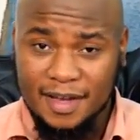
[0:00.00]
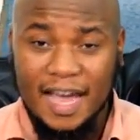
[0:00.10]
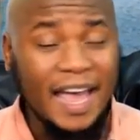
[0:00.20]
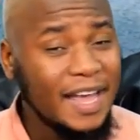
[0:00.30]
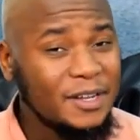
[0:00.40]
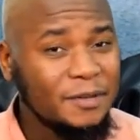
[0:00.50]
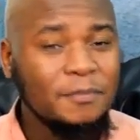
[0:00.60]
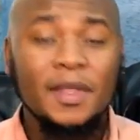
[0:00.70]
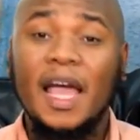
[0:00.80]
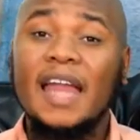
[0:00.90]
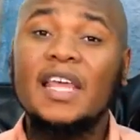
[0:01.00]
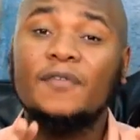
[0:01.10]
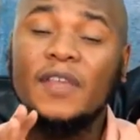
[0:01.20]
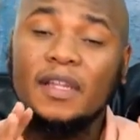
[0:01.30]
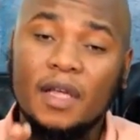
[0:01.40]
And, and if
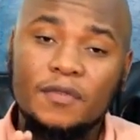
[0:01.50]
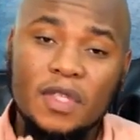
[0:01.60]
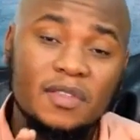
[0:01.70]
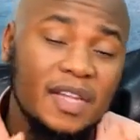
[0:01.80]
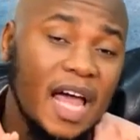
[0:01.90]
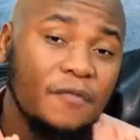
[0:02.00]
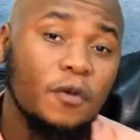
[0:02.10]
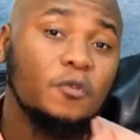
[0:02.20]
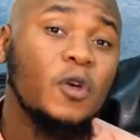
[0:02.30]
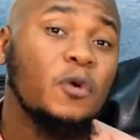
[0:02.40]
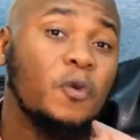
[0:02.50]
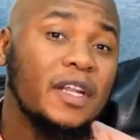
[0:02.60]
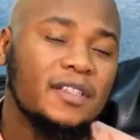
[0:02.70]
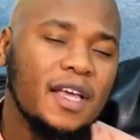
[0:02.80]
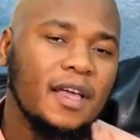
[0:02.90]
he lives this life of
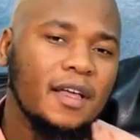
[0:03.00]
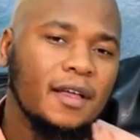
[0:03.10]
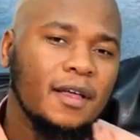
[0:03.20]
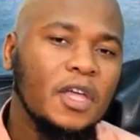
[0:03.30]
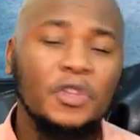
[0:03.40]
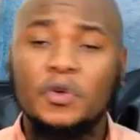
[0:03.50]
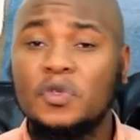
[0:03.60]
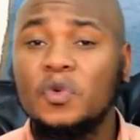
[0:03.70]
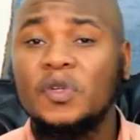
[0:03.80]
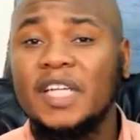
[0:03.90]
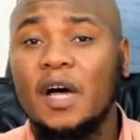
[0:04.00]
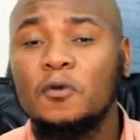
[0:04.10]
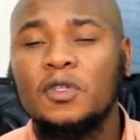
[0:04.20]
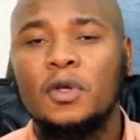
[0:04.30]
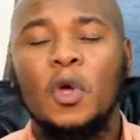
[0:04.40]
tranquility, there's no
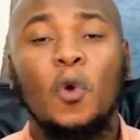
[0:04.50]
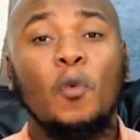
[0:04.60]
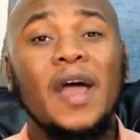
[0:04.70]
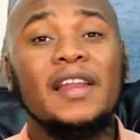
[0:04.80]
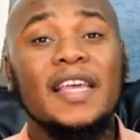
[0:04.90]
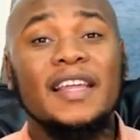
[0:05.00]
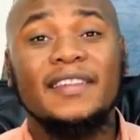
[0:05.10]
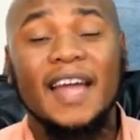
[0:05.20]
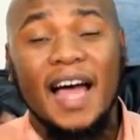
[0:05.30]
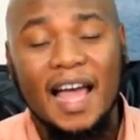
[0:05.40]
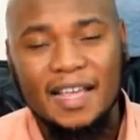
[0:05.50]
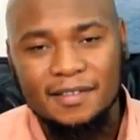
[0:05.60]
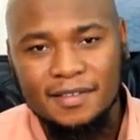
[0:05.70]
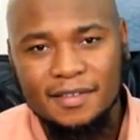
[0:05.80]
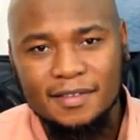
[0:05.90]
doubt when he
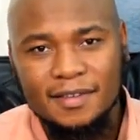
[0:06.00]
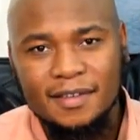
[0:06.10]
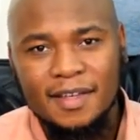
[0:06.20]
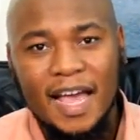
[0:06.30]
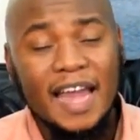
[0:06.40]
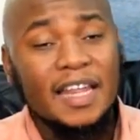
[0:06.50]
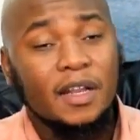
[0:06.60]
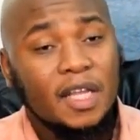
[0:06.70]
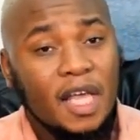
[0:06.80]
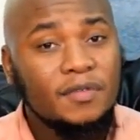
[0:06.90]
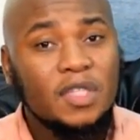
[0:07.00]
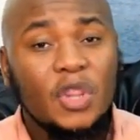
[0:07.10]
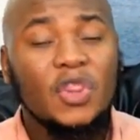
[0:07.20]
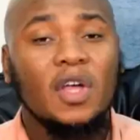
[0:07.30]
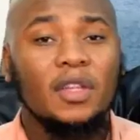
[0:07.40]
dies and he leaves
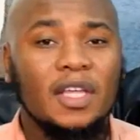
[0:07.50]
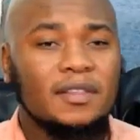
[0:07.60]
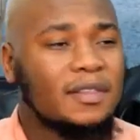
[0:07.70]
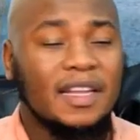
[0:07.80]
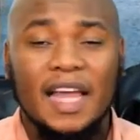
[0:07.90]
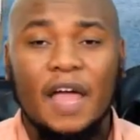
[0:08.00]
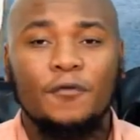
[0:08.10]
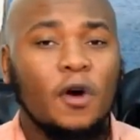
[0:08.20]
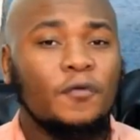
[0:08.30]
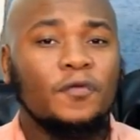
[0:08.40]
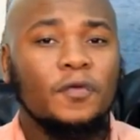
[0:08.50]
this, this life of